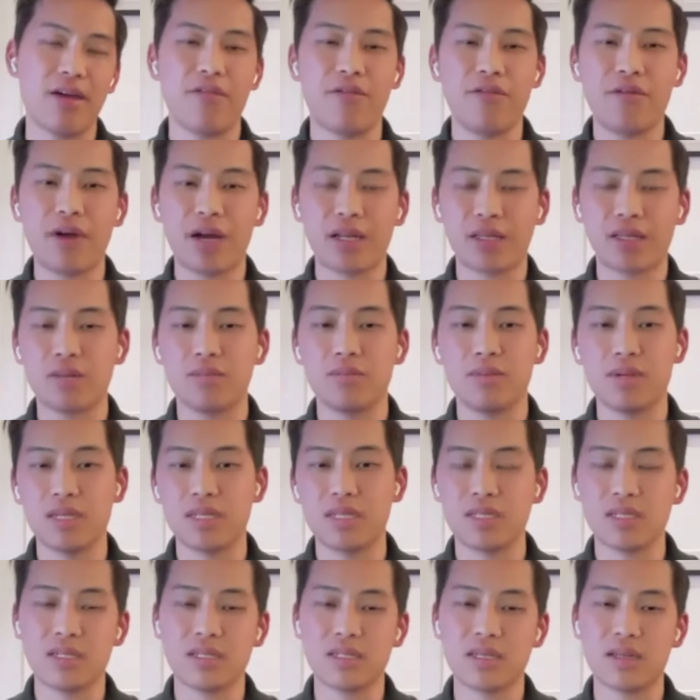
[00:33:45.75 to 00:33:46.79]
affect the
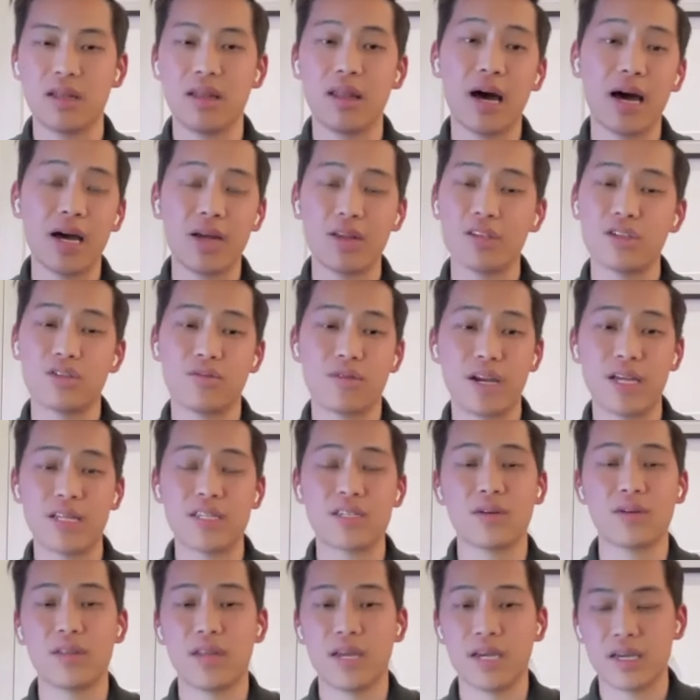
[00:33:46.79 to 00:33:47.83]
business a lot,
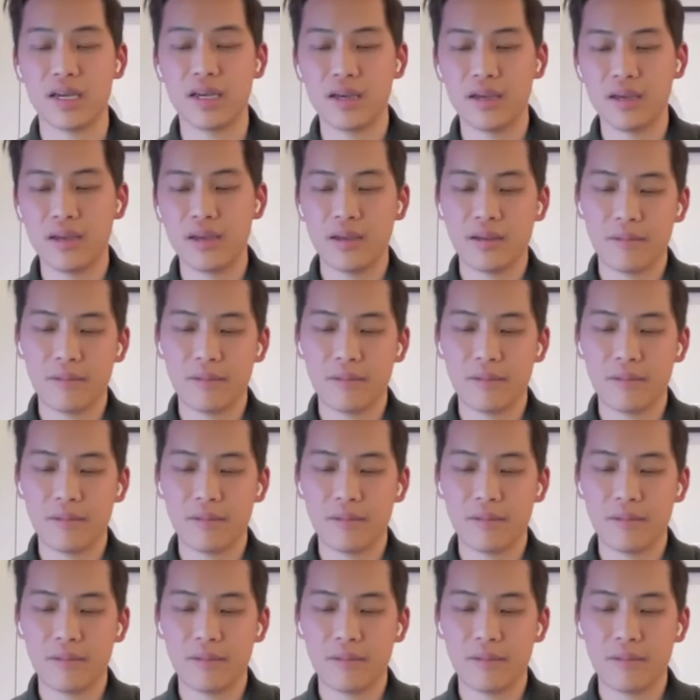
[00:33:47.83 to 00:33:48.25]
right? So like,